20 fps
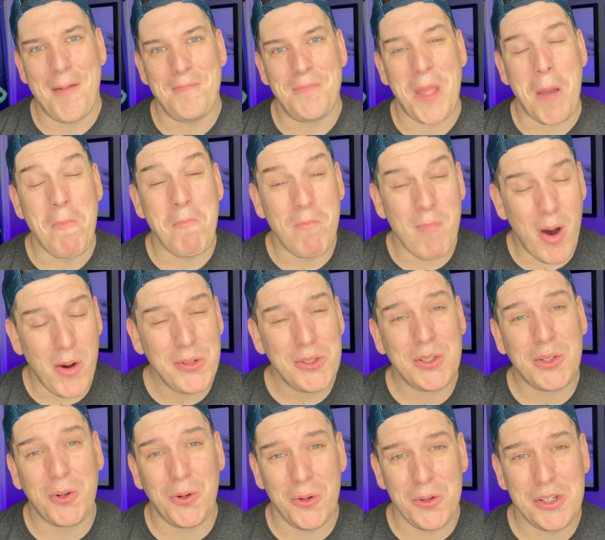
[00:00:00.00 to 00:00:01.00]

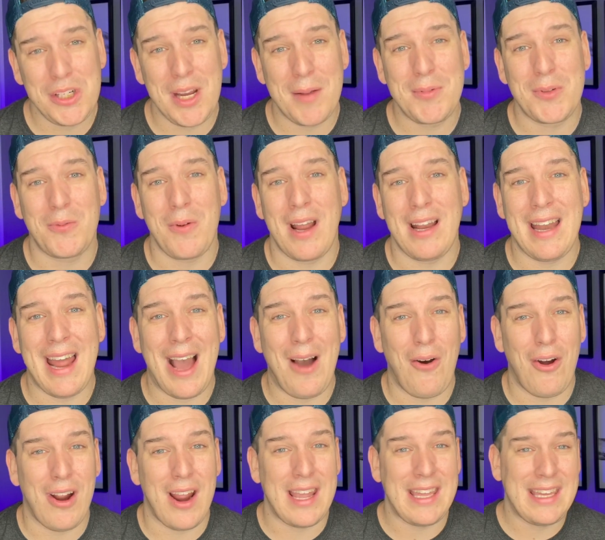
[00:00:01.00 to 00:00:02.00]
Most cruise ships right
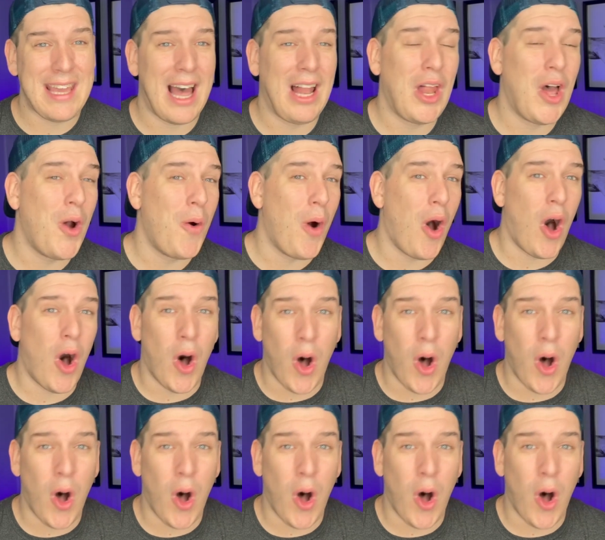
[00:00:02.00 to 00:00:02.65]
now are at yellow.